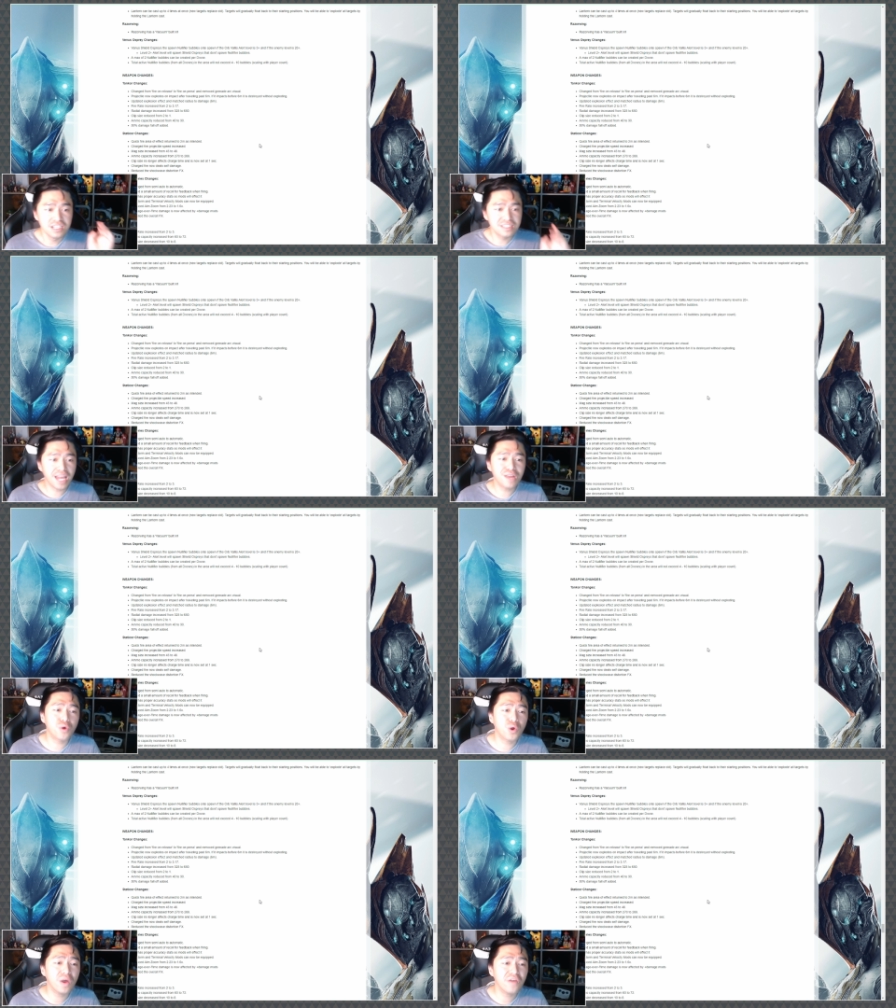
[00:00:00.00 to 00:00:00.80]

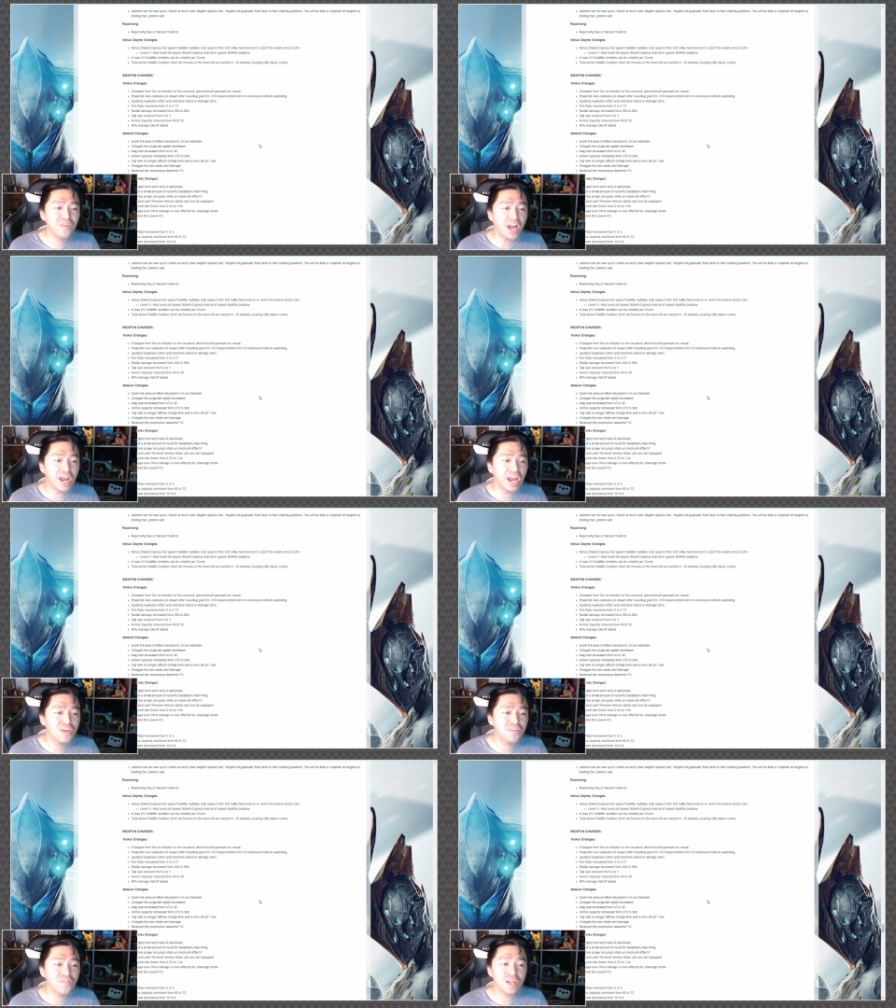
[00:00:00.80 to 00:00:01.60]
Staticor quick fire
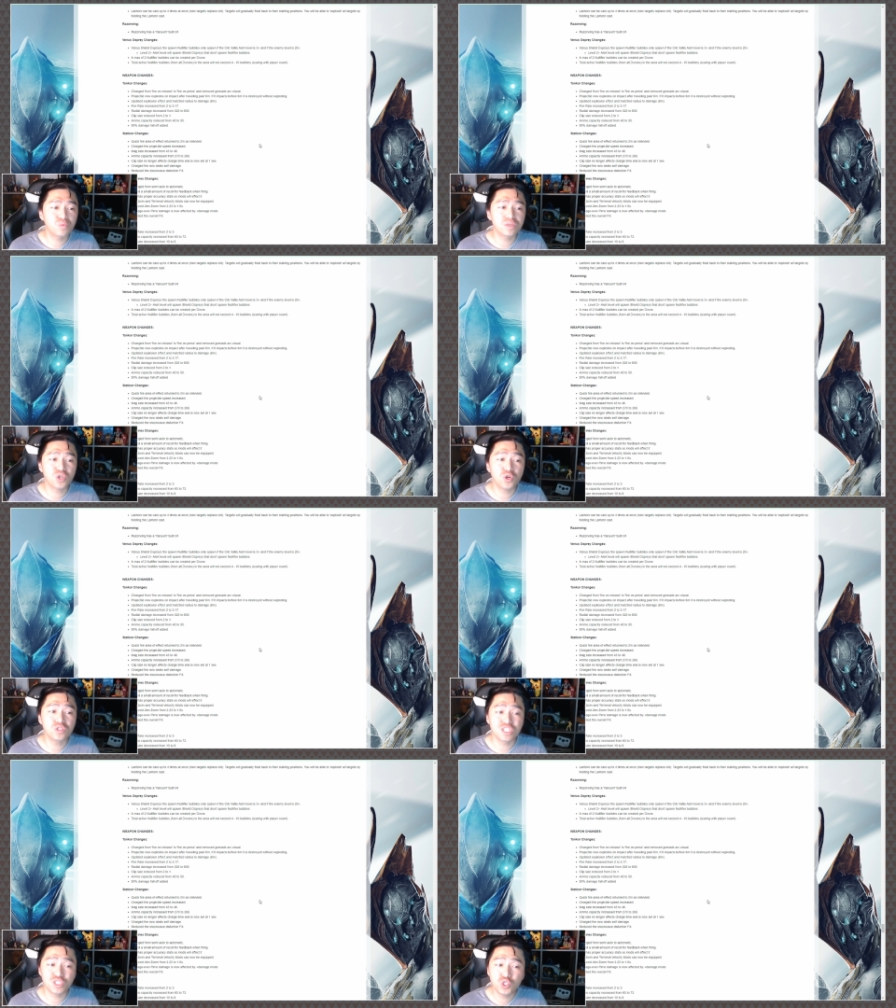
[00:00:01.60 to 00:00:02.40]
area of effect
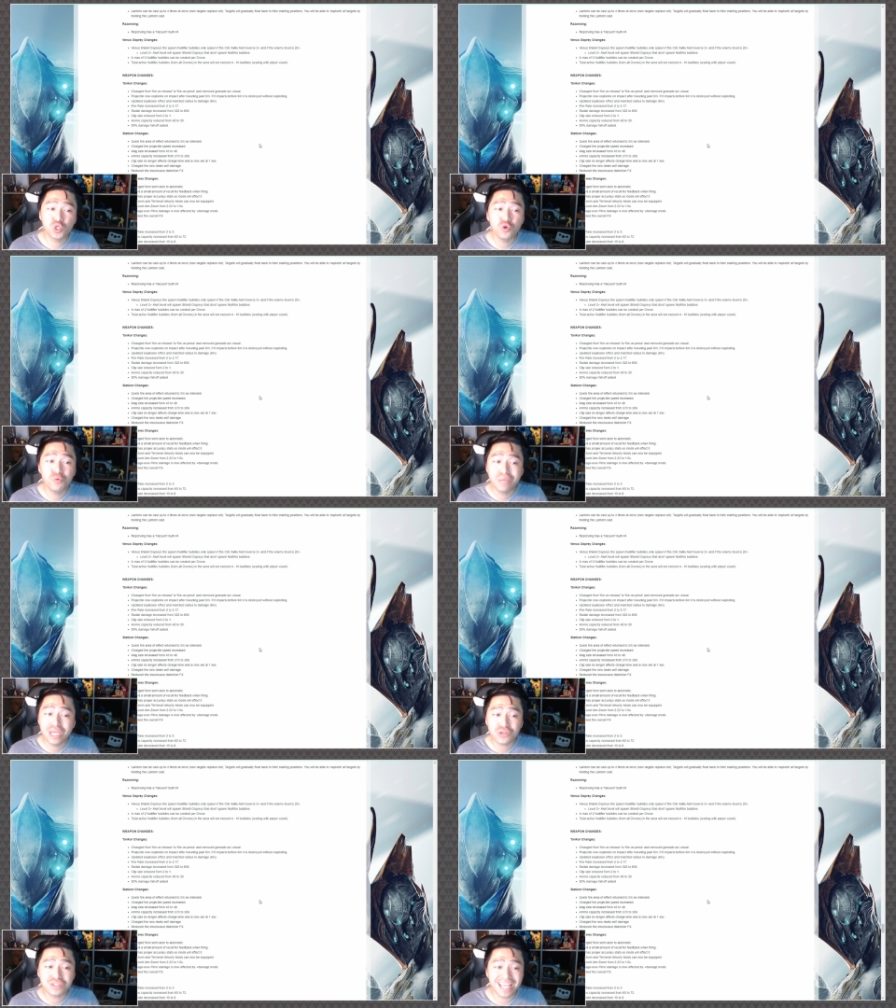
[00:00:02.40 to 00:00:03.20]
returned to two
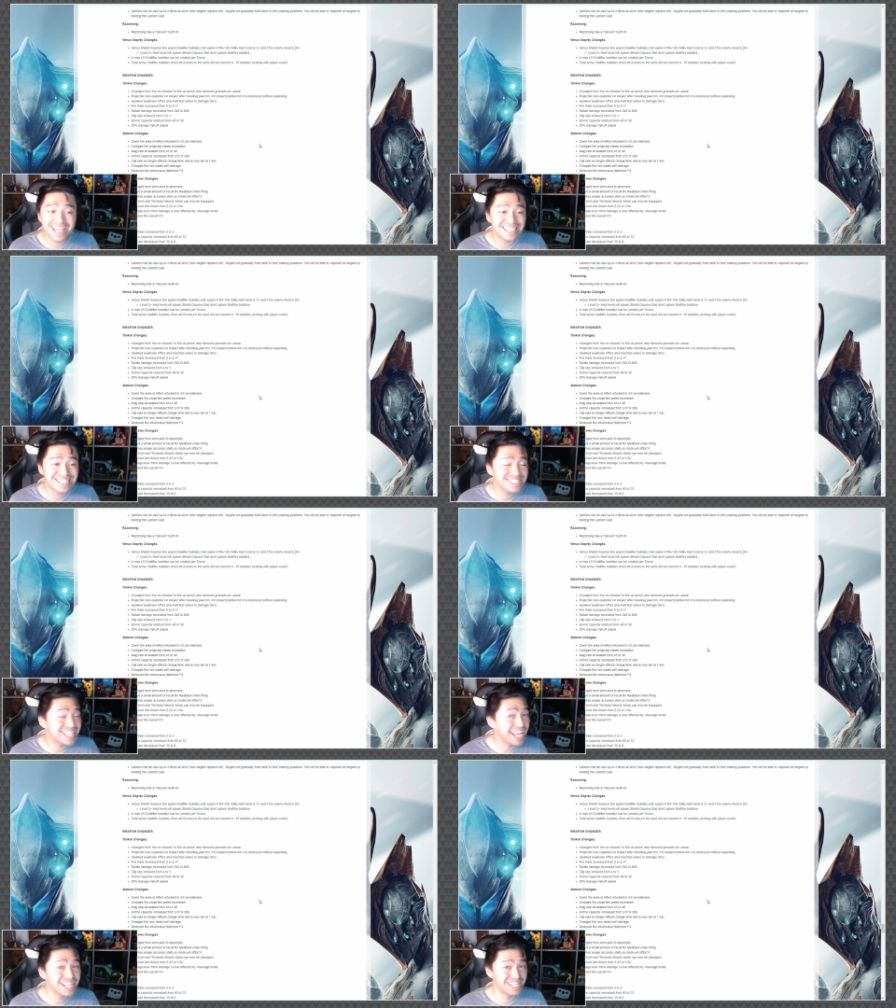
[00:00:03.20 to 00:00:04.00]
meters as
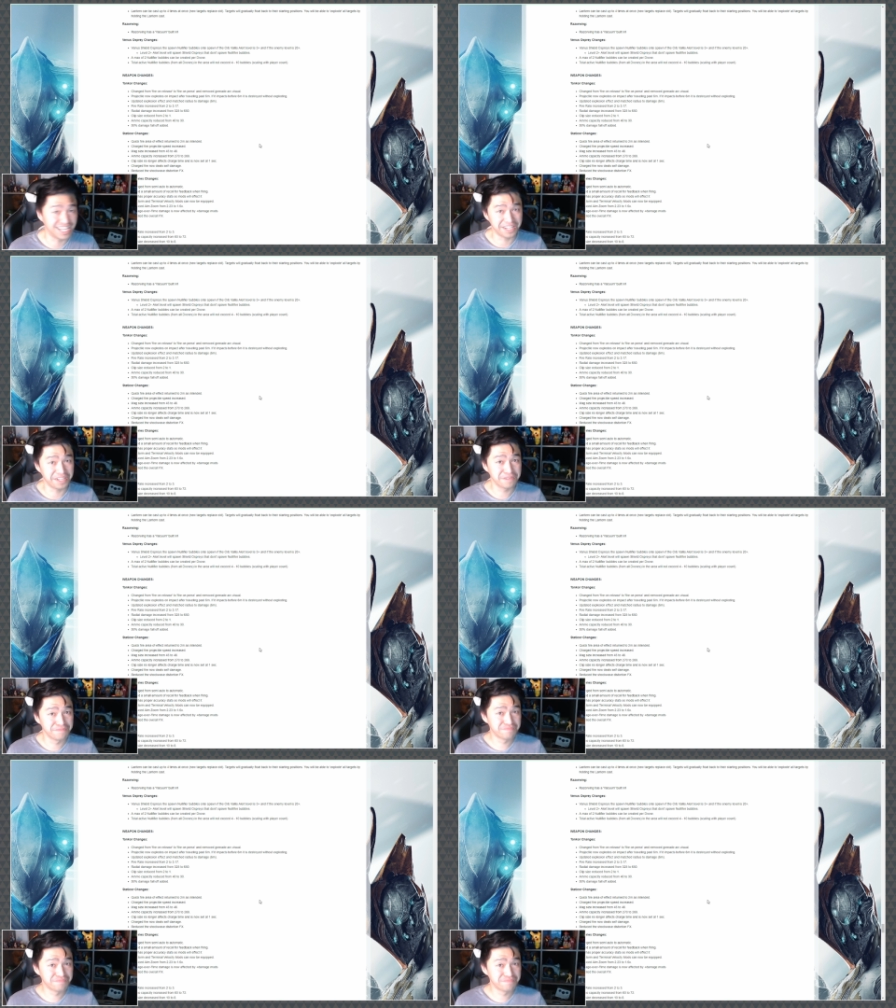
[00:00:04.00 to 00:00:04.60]
intended.